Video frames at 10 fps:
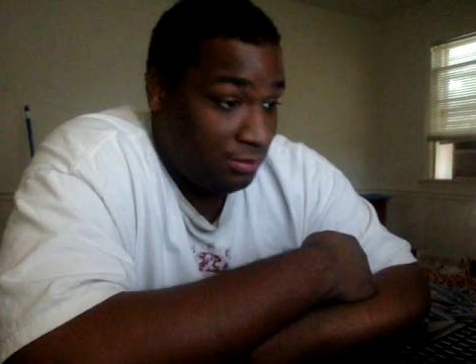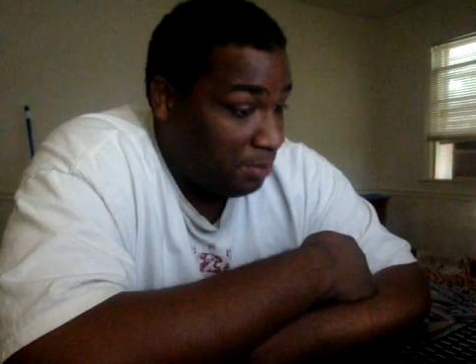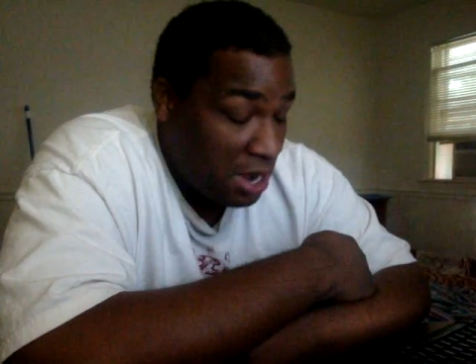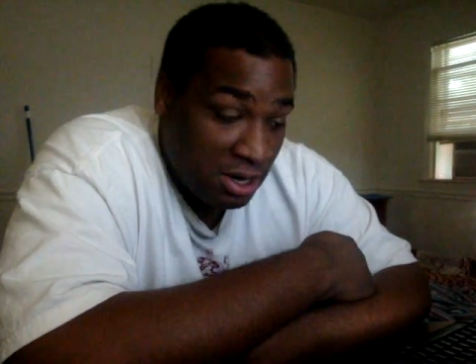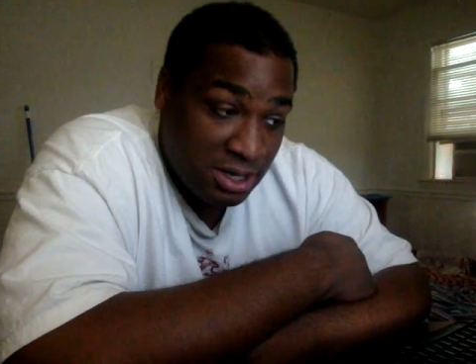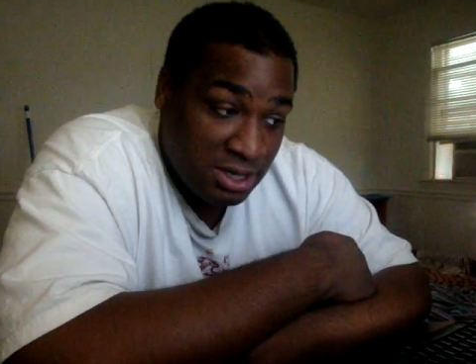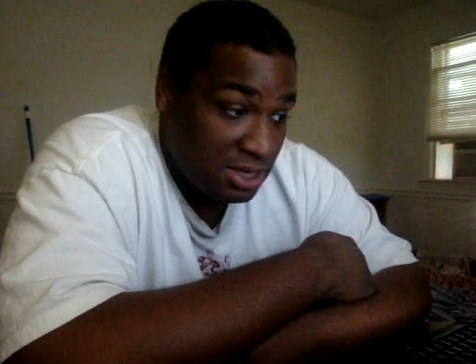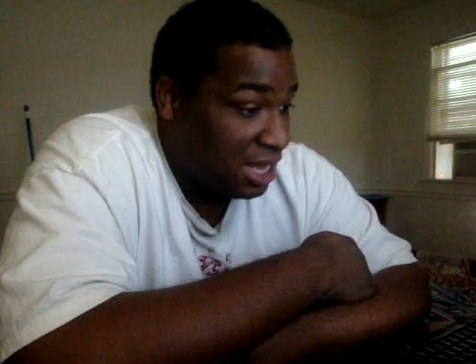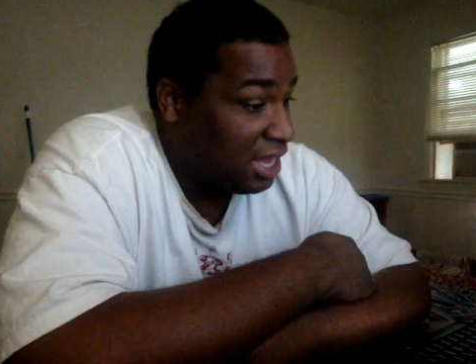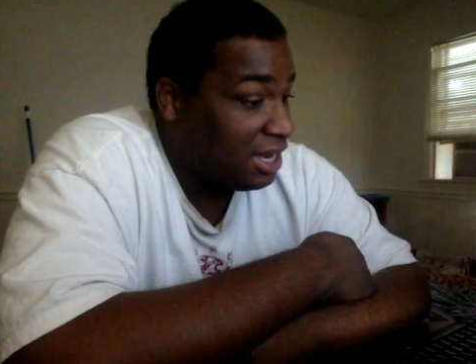Punk's
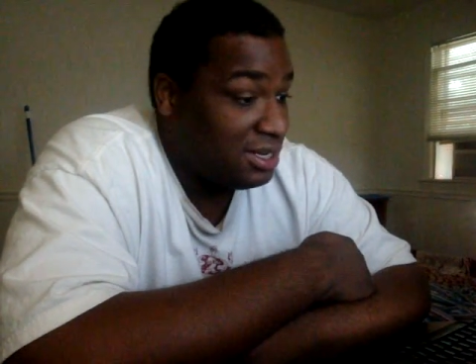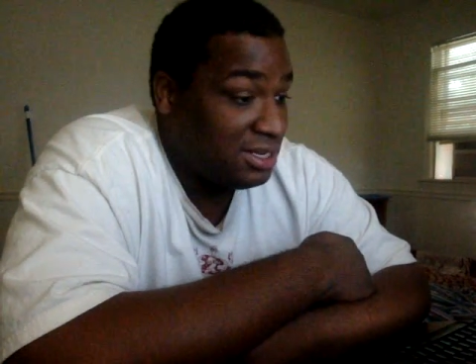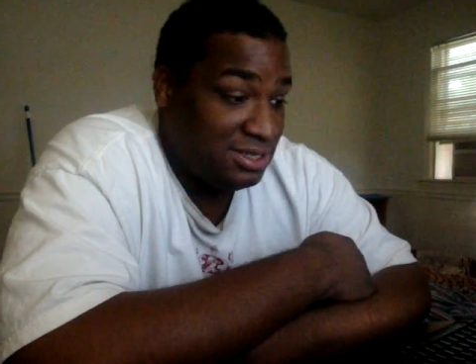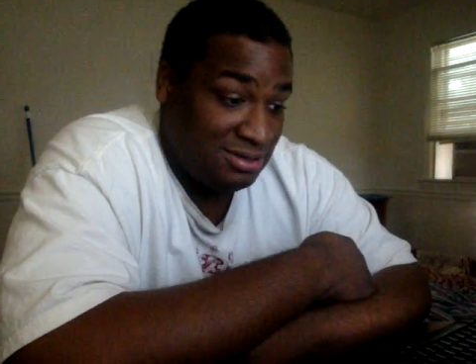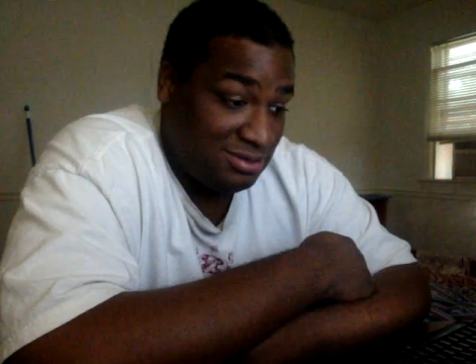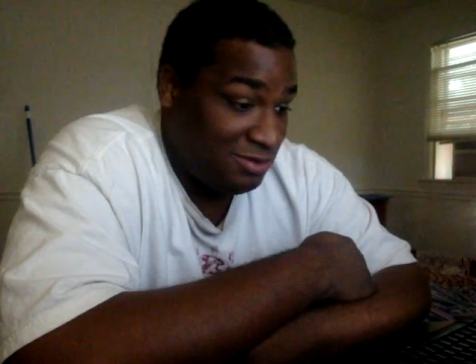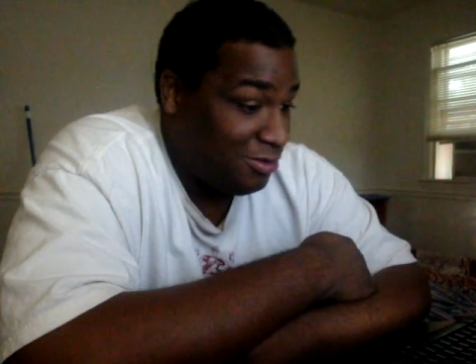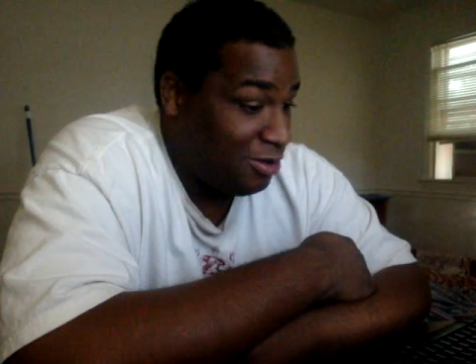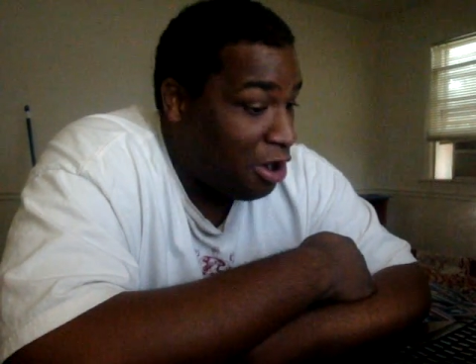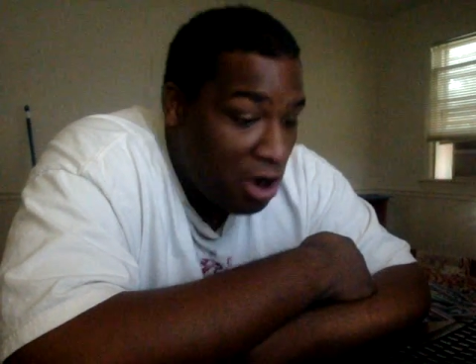and
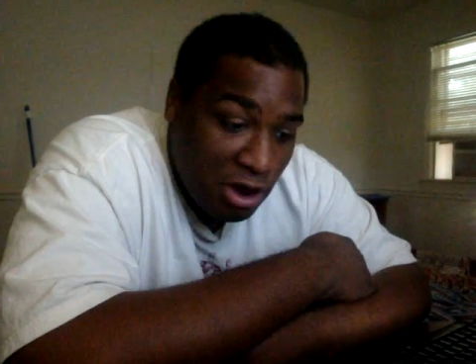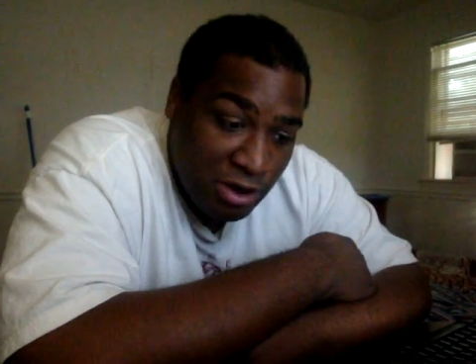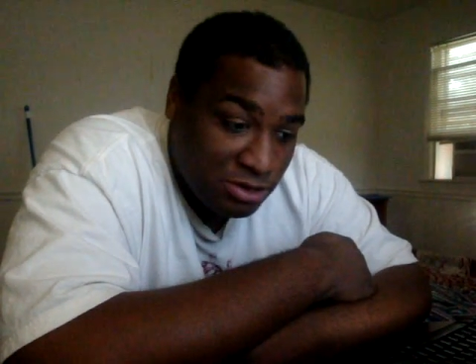Hardy,